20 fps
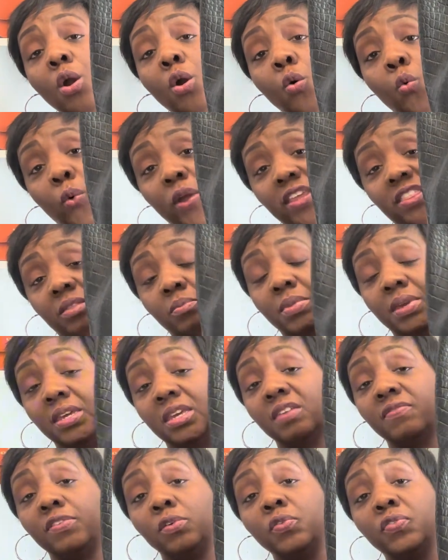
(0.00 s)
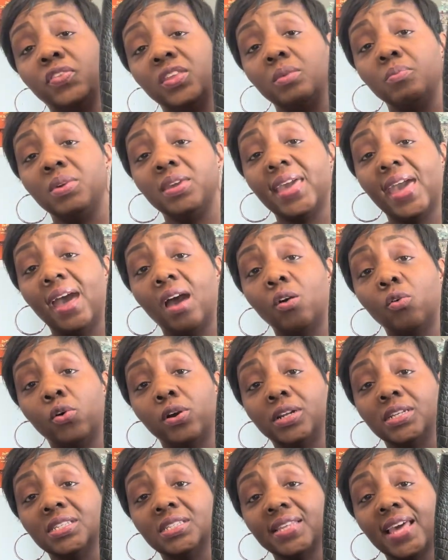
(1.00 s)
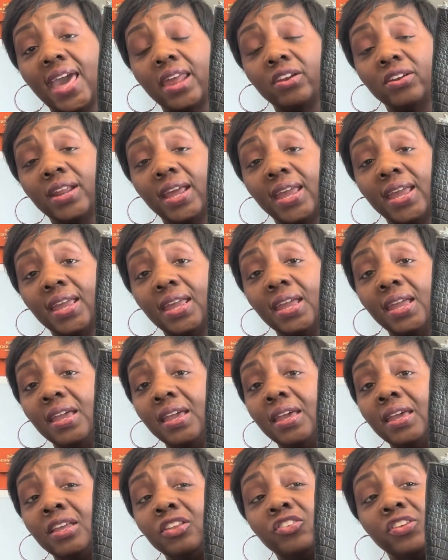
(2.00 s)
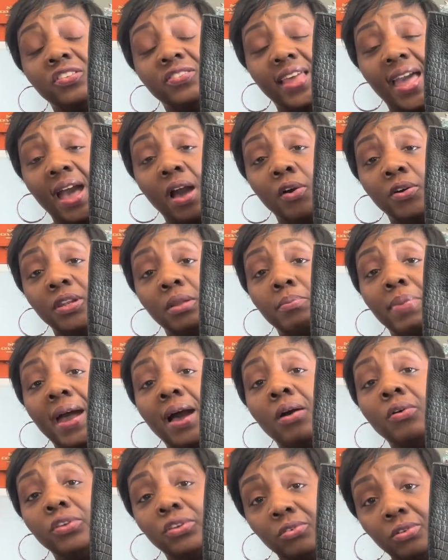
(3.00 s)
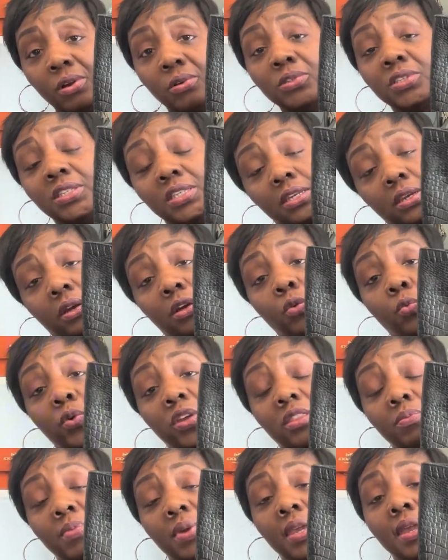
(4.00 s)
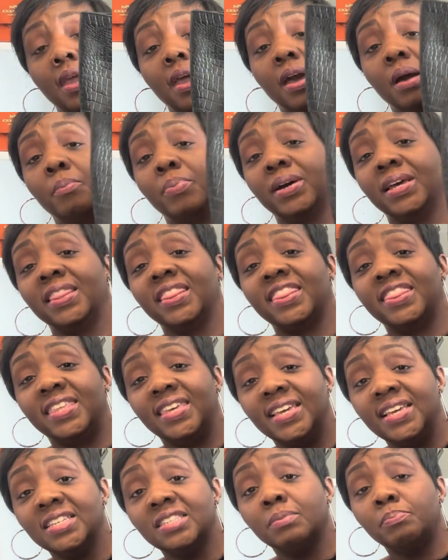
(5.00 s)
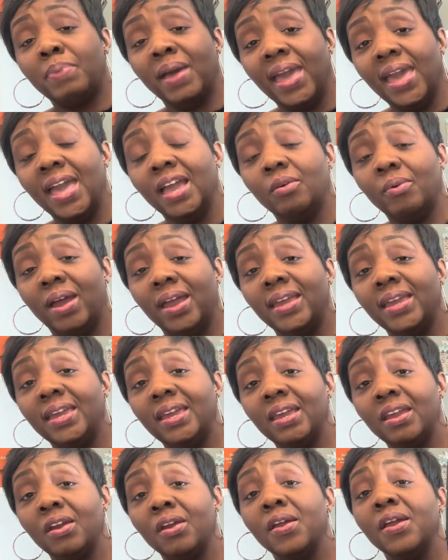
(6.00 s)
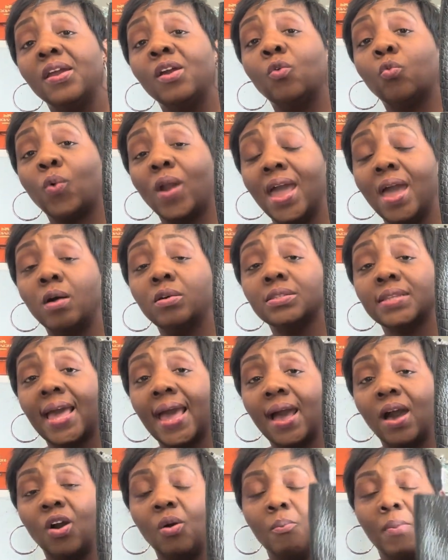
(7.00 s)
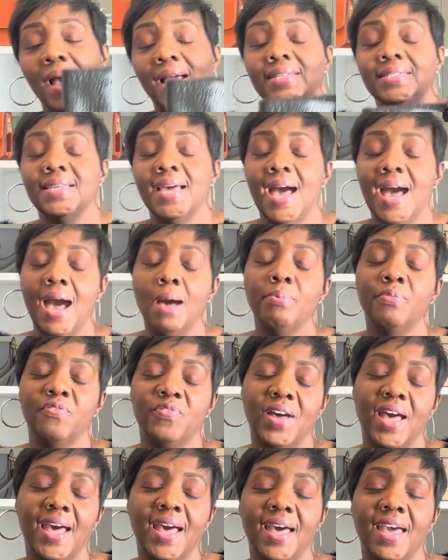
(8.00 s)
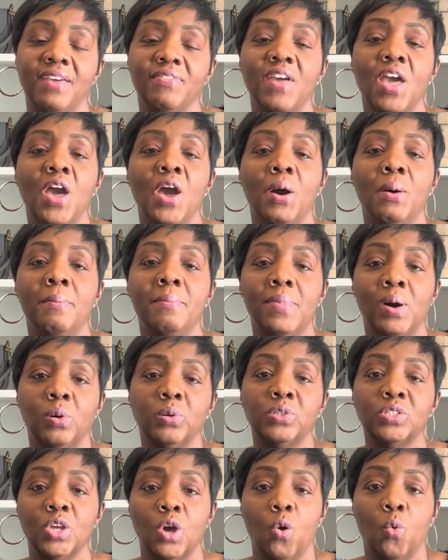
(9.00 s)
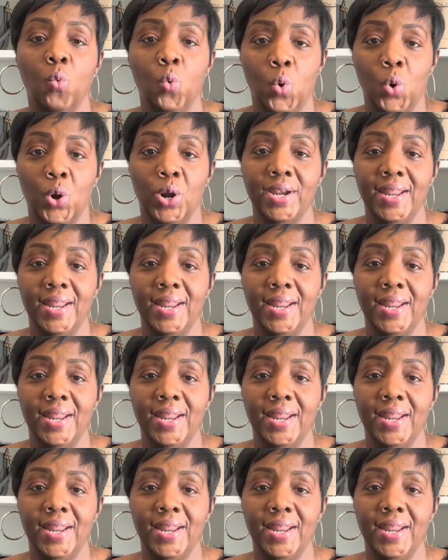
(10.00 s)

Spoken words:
with me. If you see me out on a Saturday, just out and about, you're gonna see her with me. But this bag right here rounds out my top 5 most worn